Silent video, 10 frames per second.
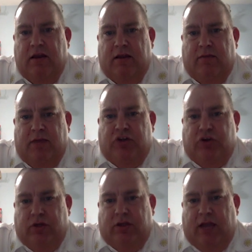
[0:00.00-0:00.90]
to make
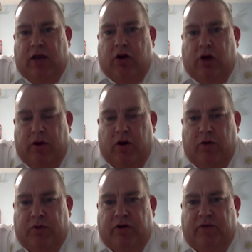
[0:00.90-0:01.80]
sure that they are going
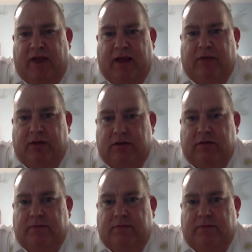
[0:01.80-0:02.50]
home to their families.